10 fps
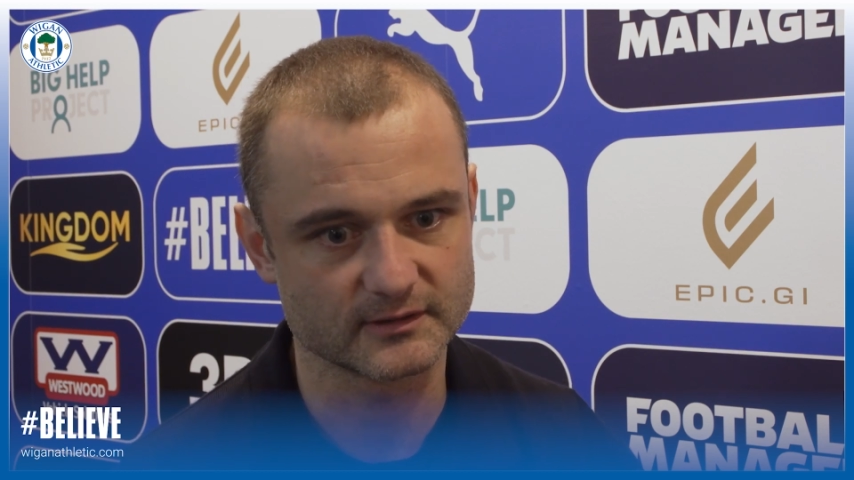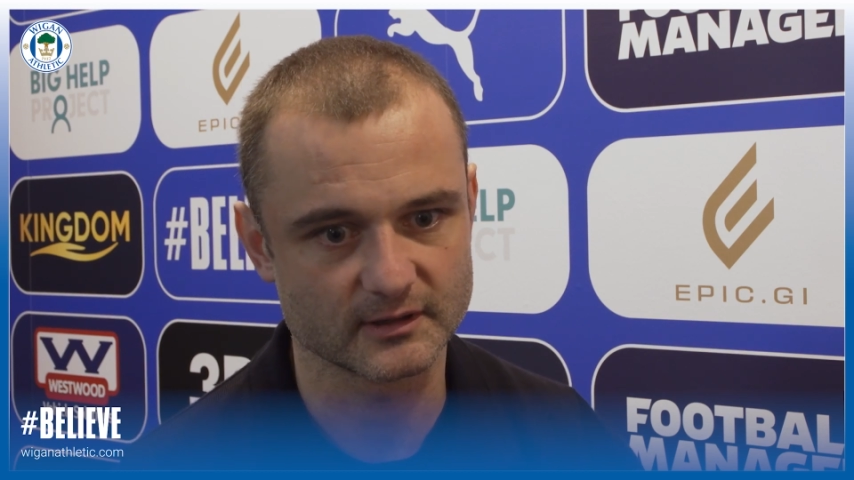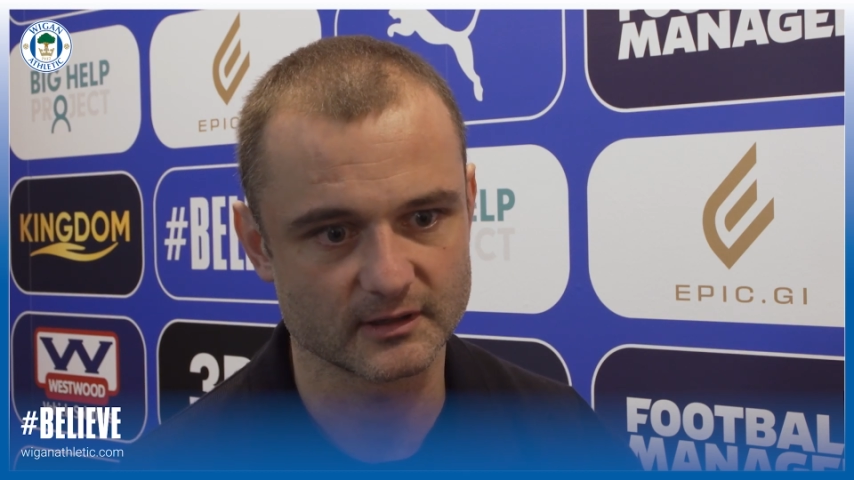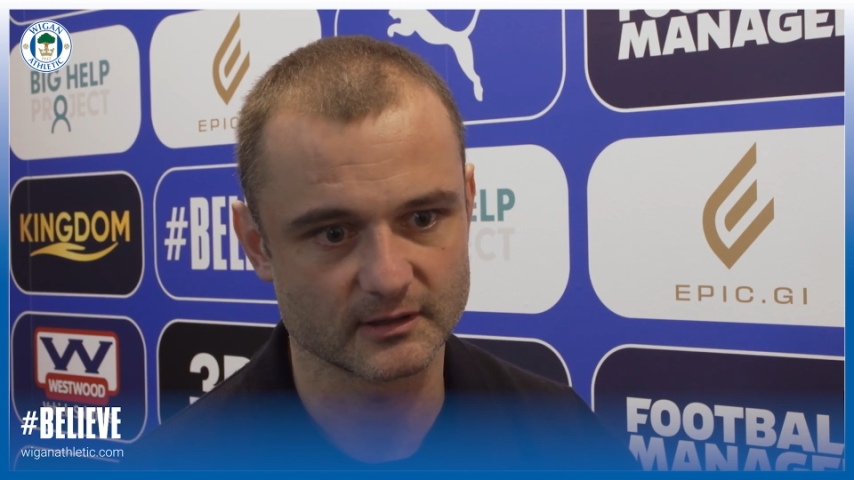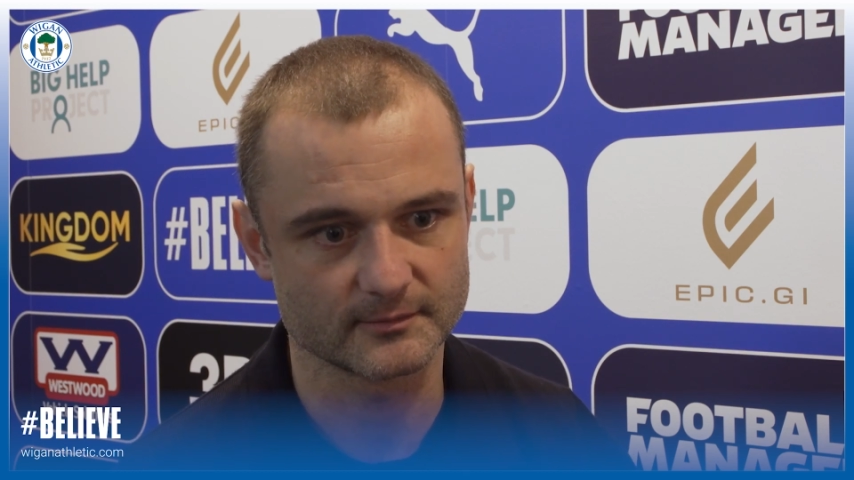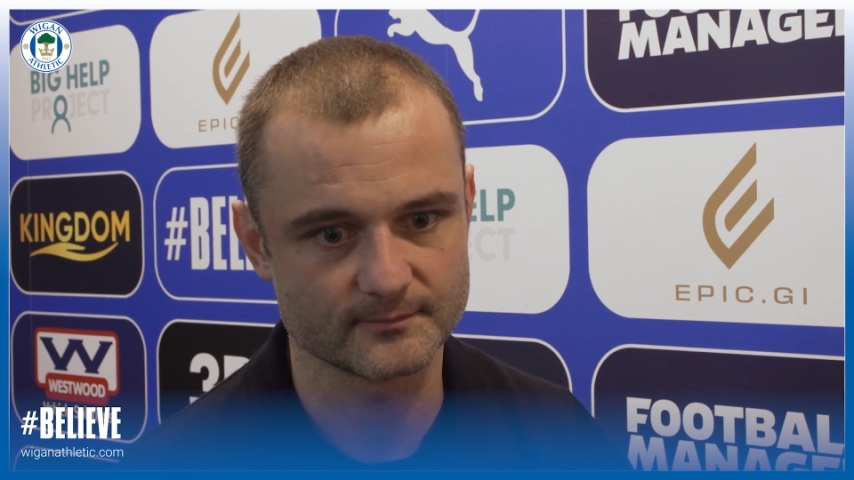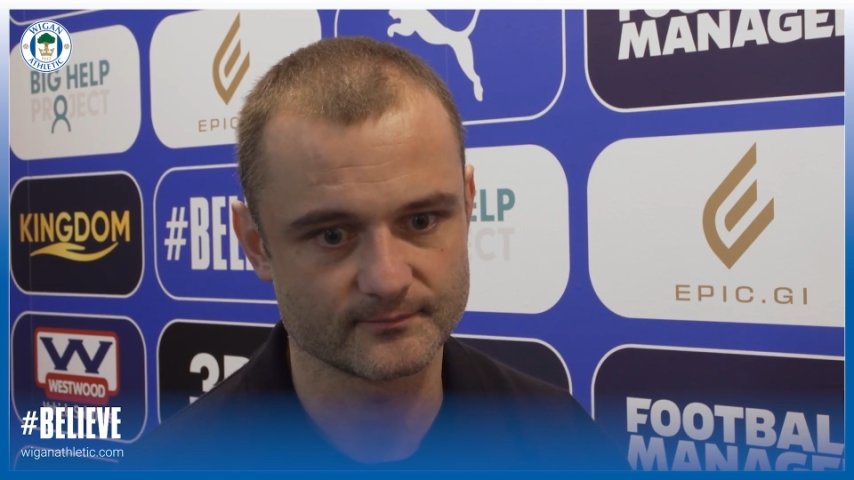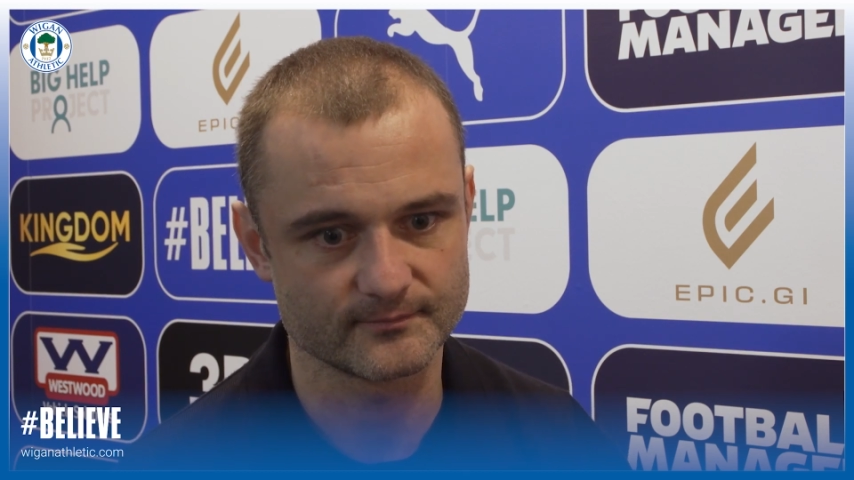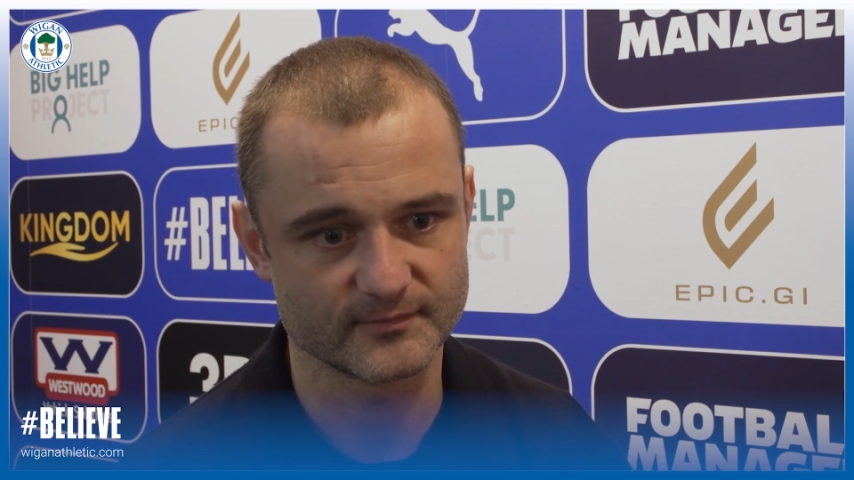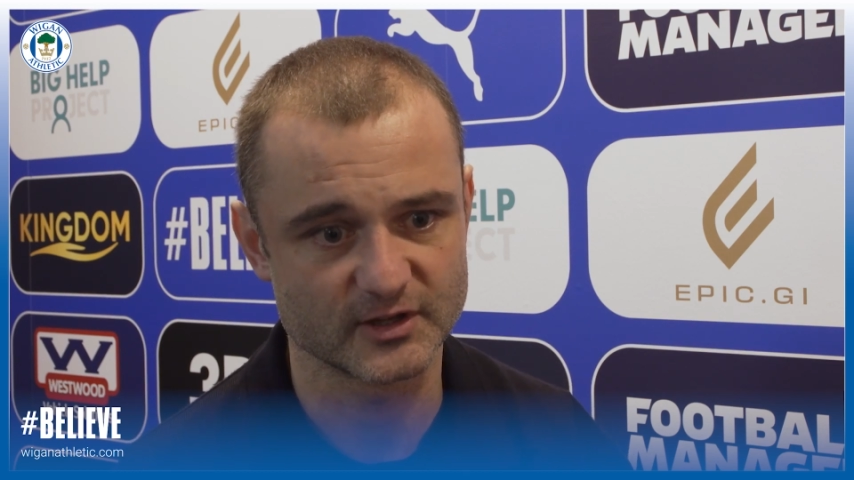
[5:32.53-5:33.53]

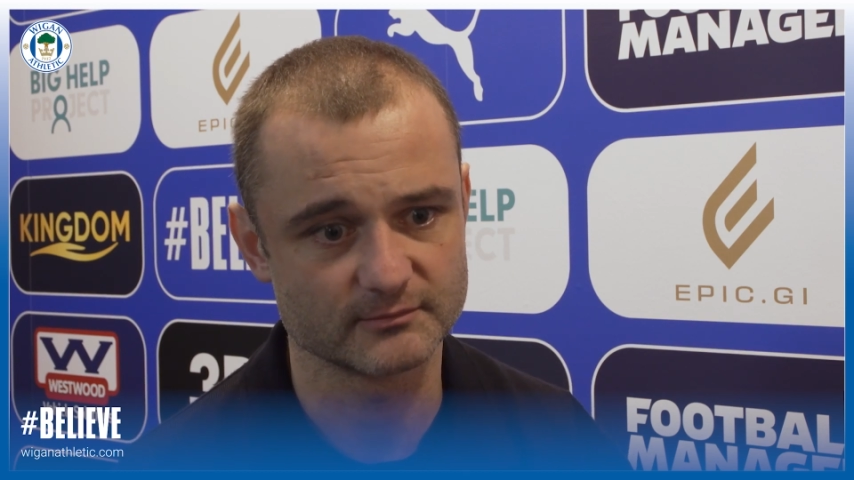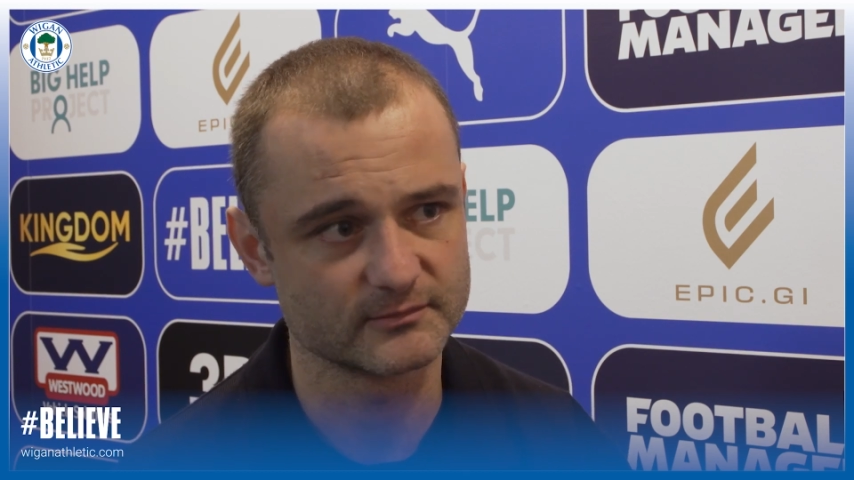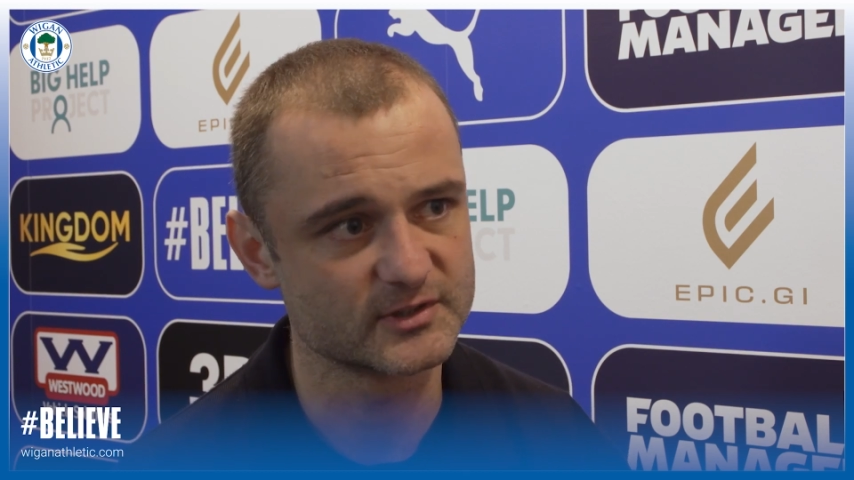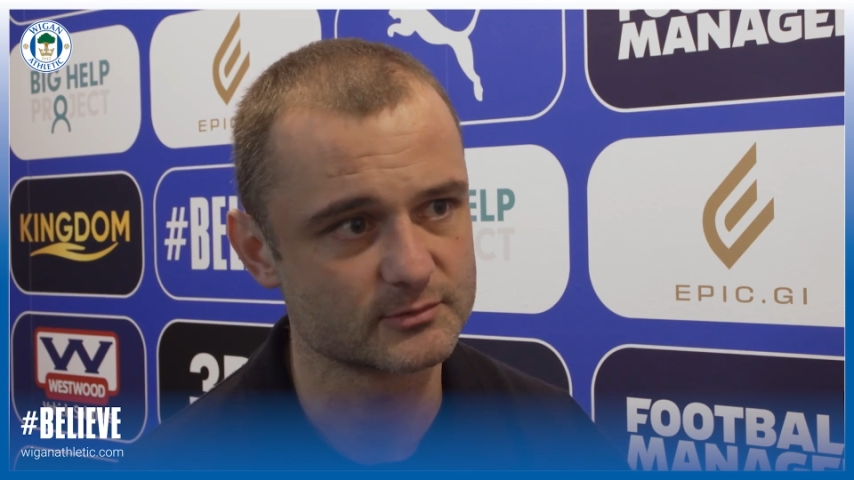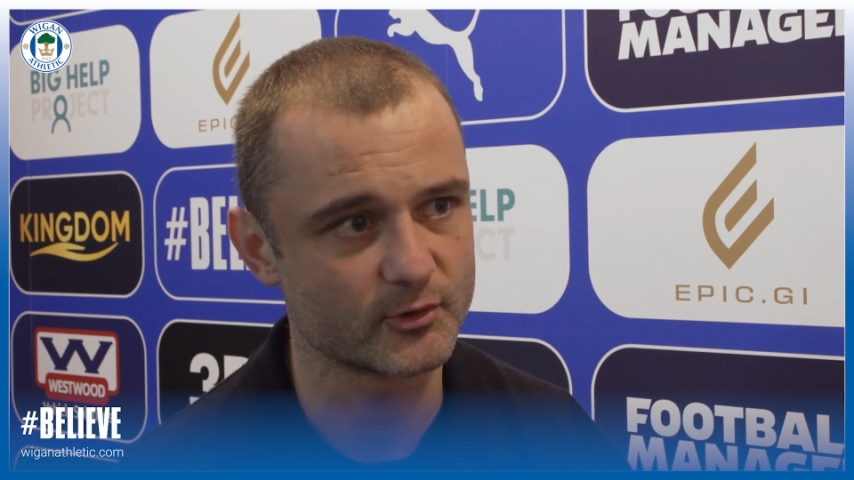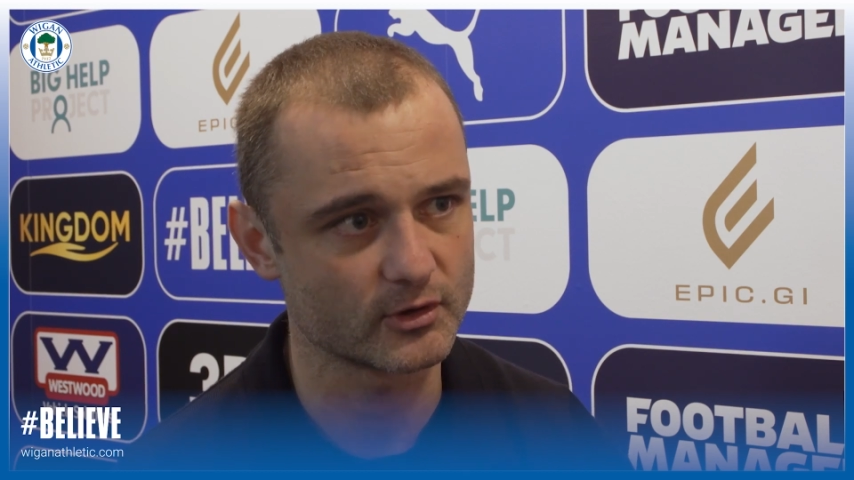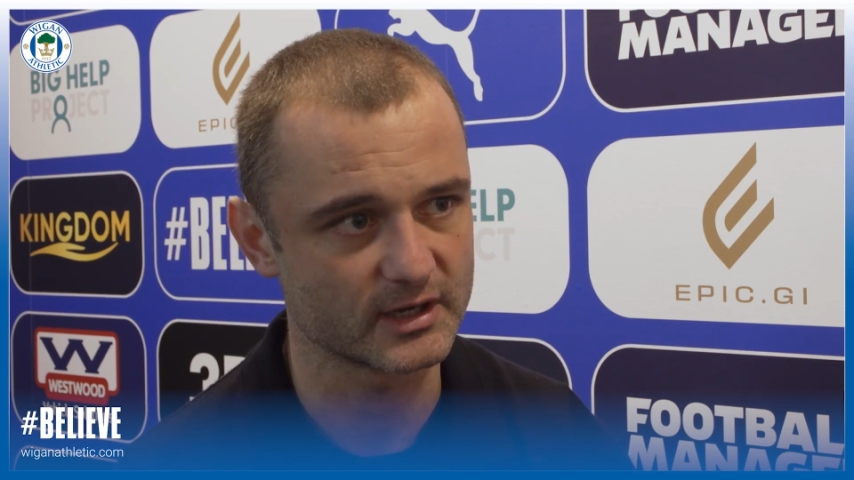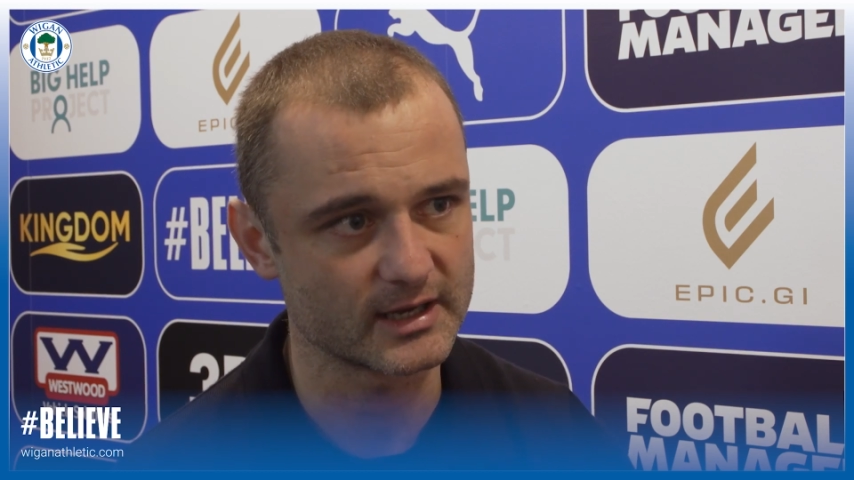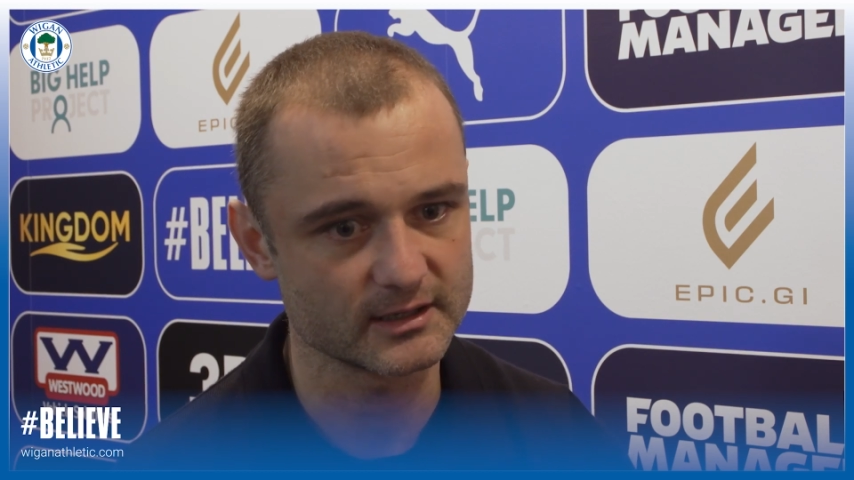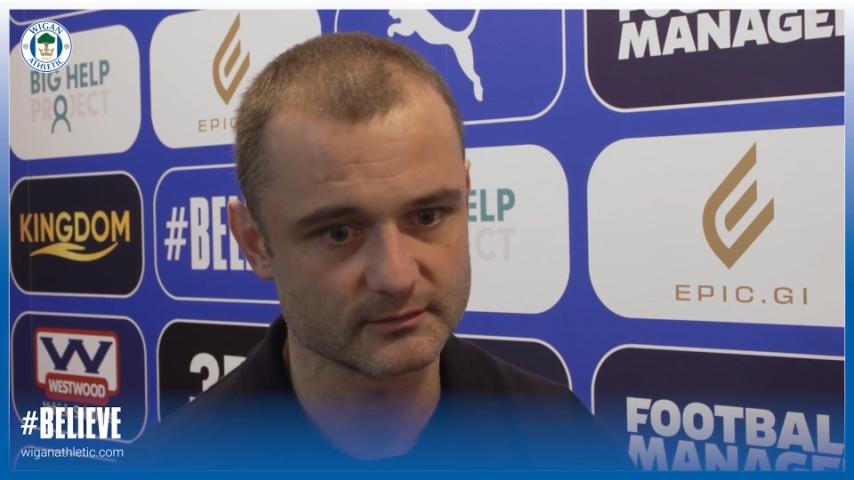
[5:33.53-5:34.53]
the support and
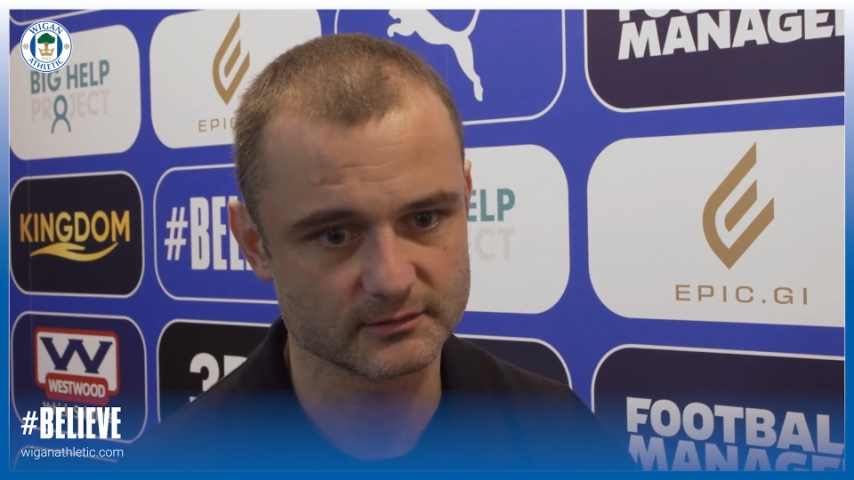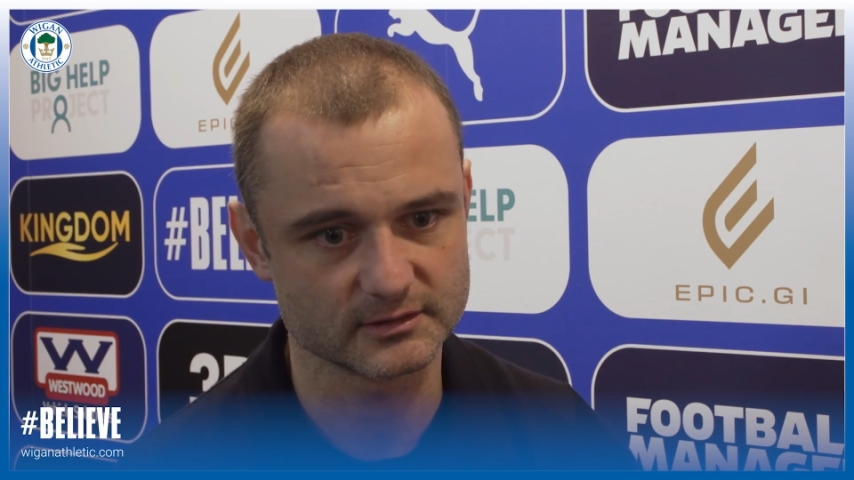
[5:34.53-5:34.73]
I